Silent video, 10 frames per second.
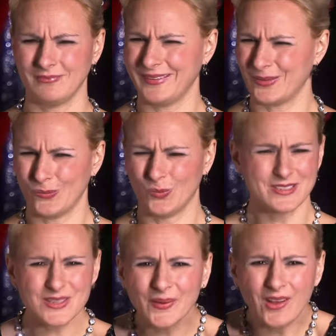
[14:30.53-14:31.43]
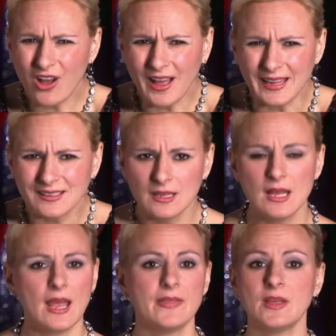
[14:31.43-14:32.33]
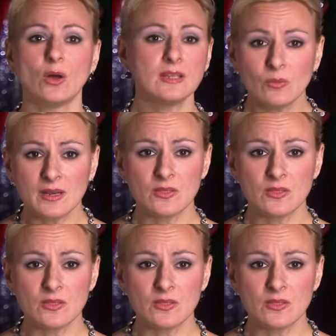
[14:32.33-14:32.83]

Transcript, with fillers: Like, what's going on? And the only one